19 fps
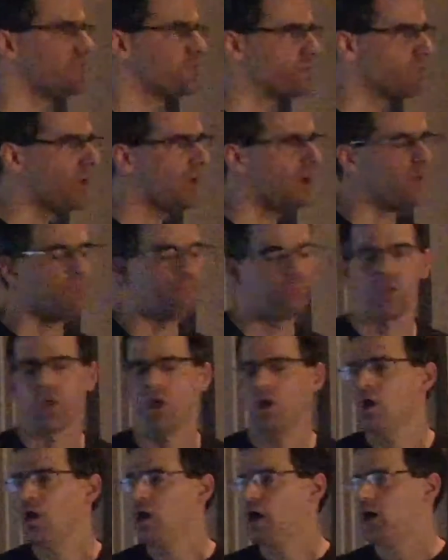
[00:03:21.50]
as well.
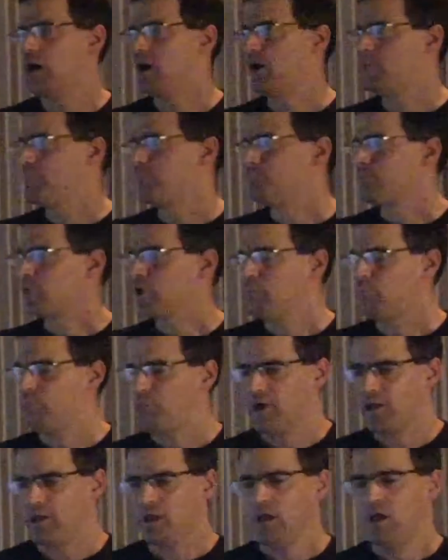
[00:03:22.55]

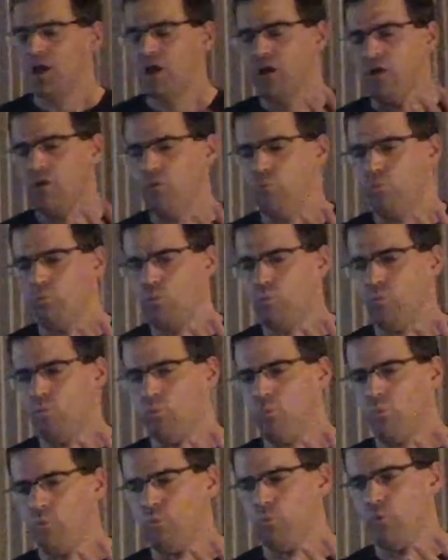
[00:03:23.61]
But
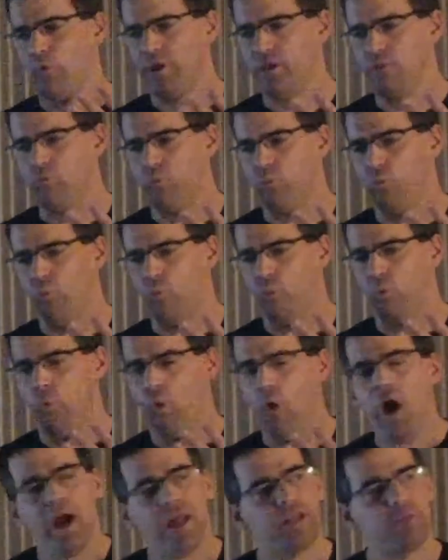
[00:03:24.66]
we
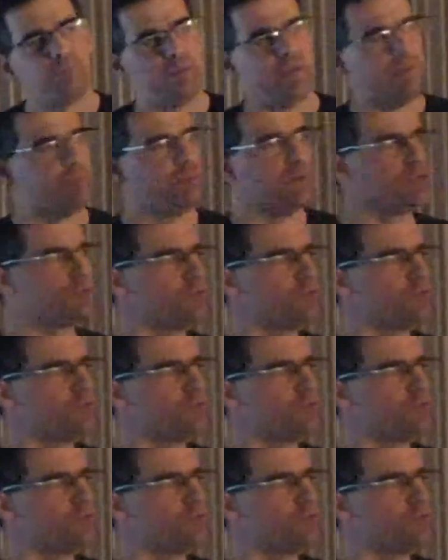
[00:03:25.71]
want people